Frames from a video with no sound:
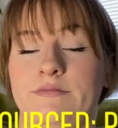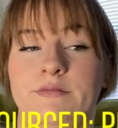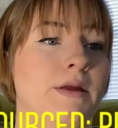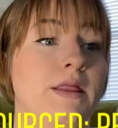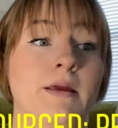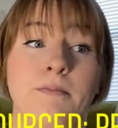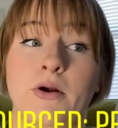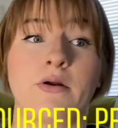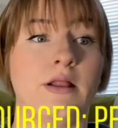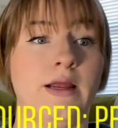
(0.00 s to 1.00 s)
and then
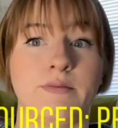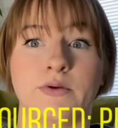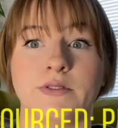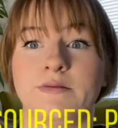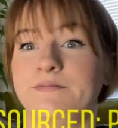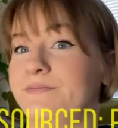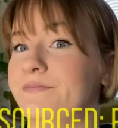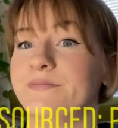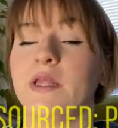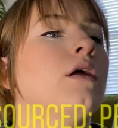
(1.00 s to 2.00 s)
bird collectibles.
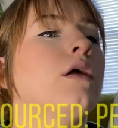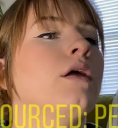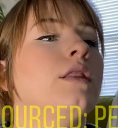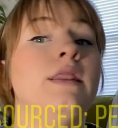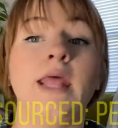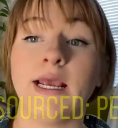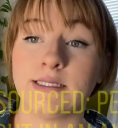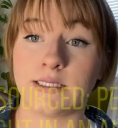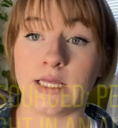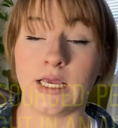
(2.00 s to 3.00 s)

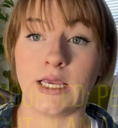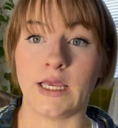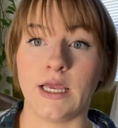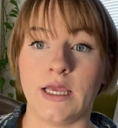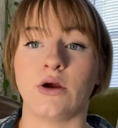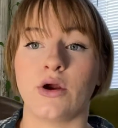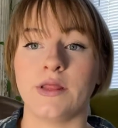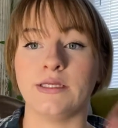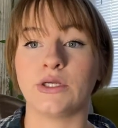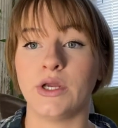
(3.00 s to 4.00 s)
Next thing are
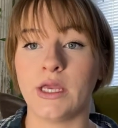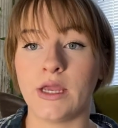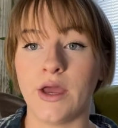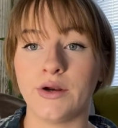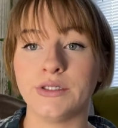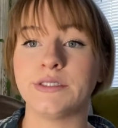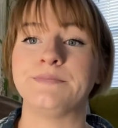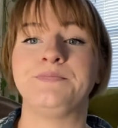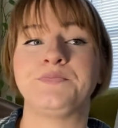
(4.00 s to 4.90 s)
these cookie cutters.